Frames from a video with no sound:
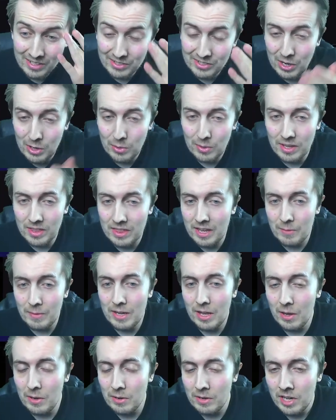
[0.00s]
So there we
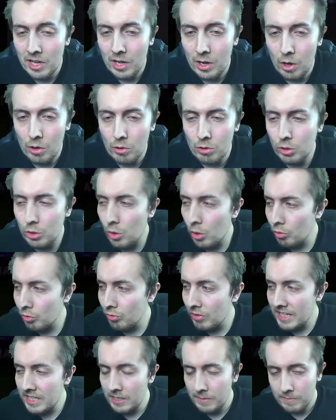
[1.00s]
go. Got
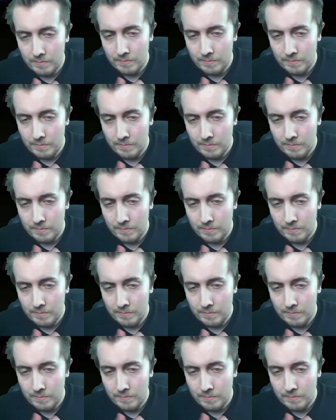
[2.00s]
rid.